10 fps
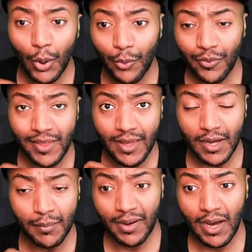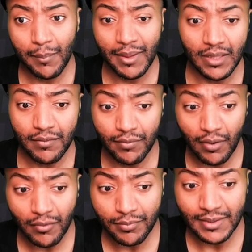on the upcoming
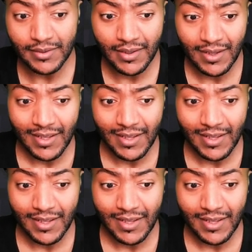involvement.